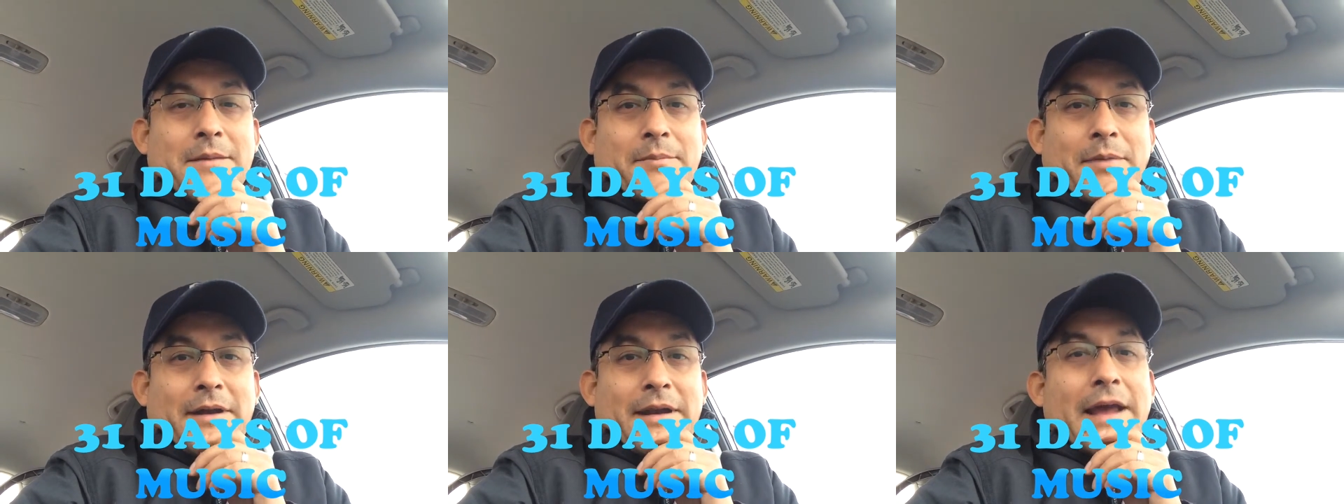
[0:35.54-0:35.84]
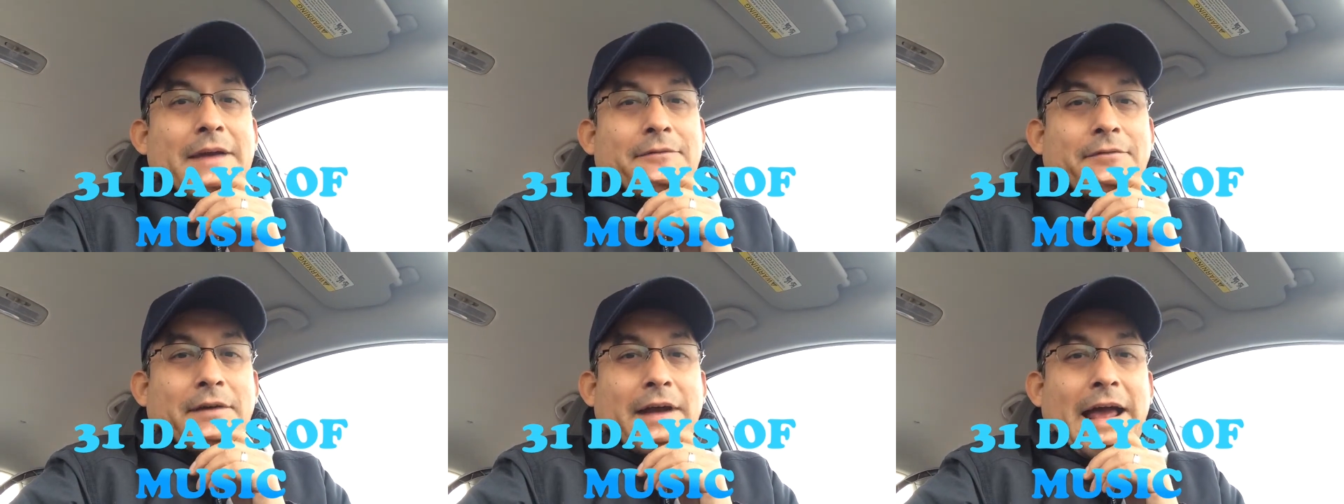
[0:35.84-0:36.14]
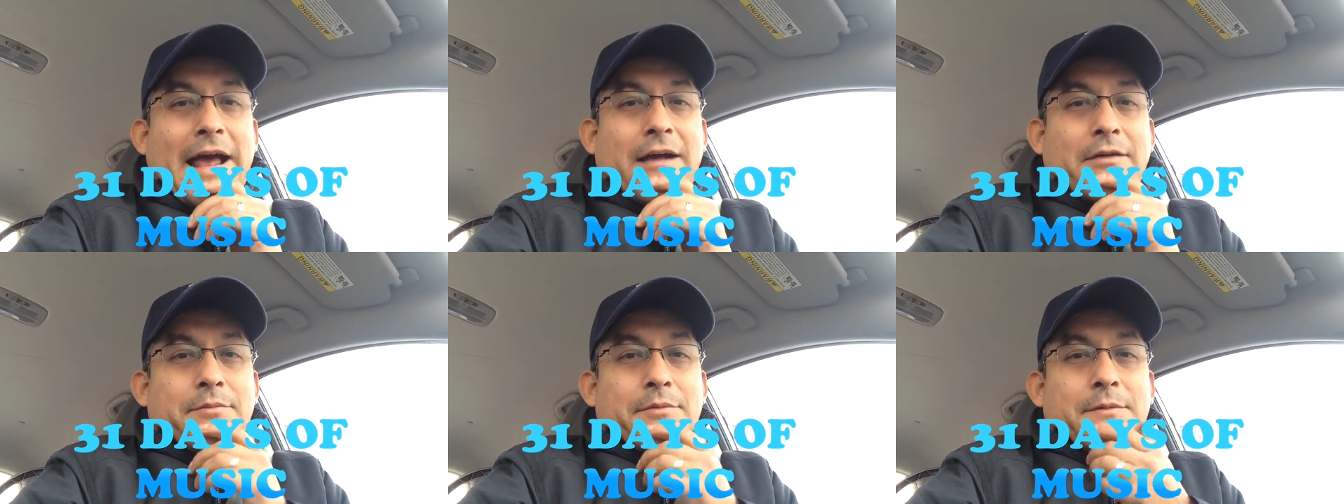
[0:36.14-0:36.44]
But like for
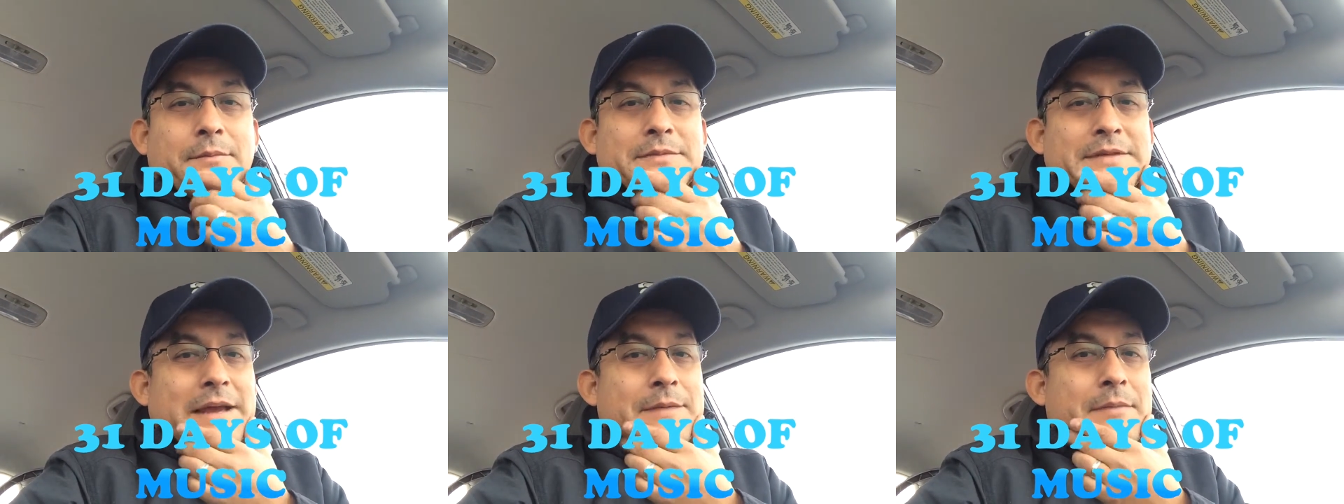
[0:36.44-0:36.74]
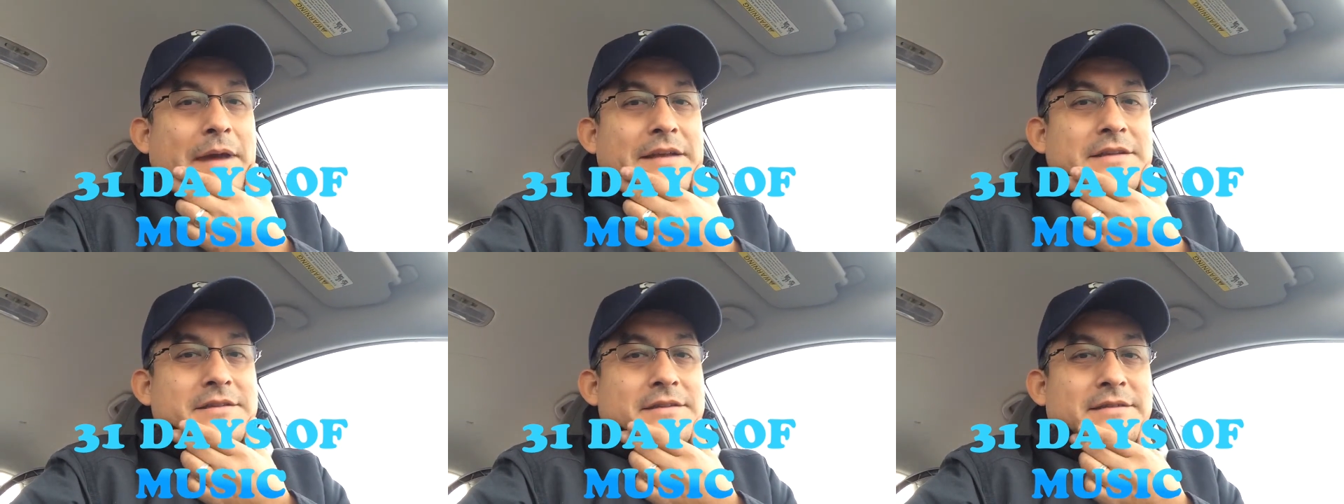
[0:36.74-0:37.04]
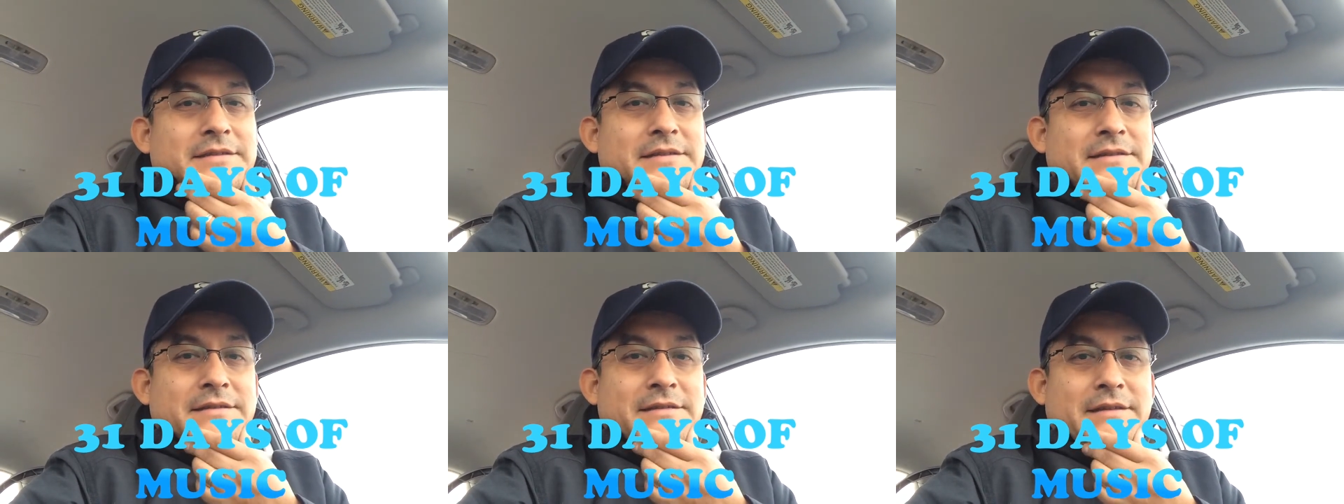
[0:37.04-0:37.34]
albums, I might
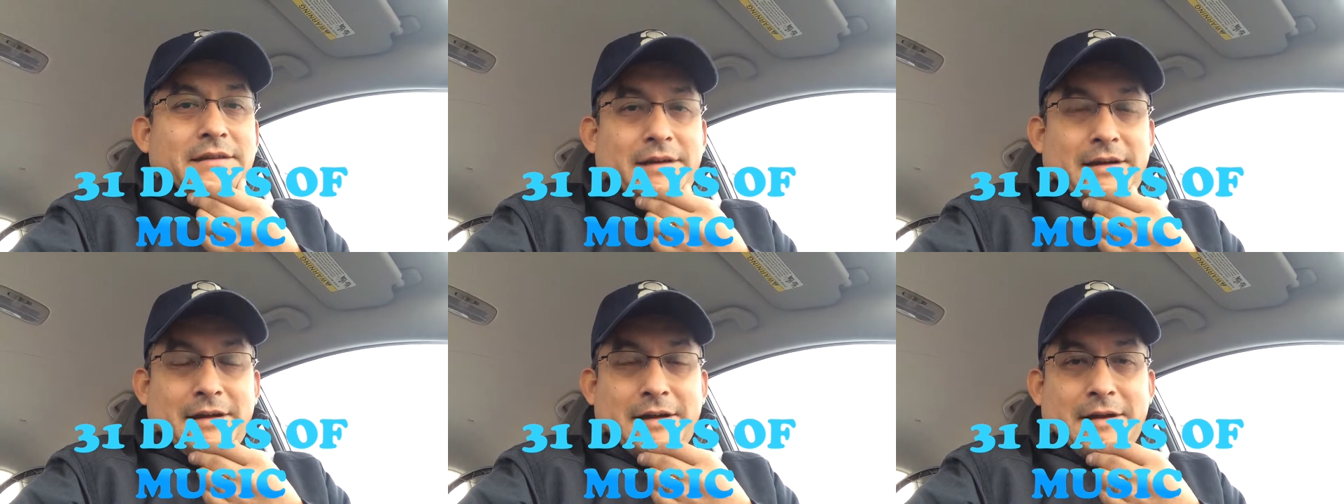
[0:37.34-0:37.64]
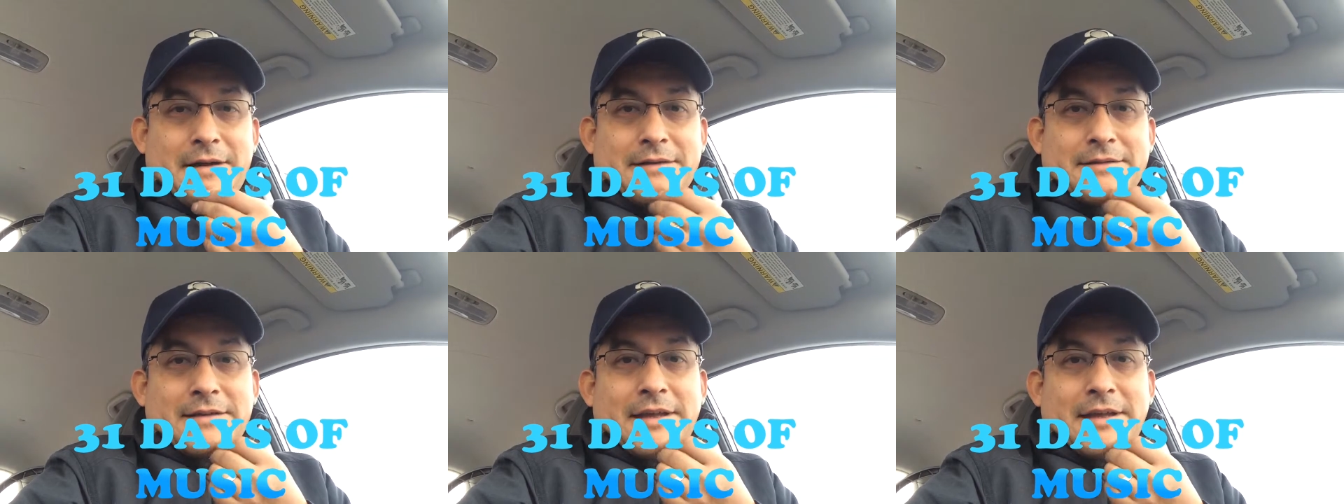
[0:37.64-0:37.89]
just uh,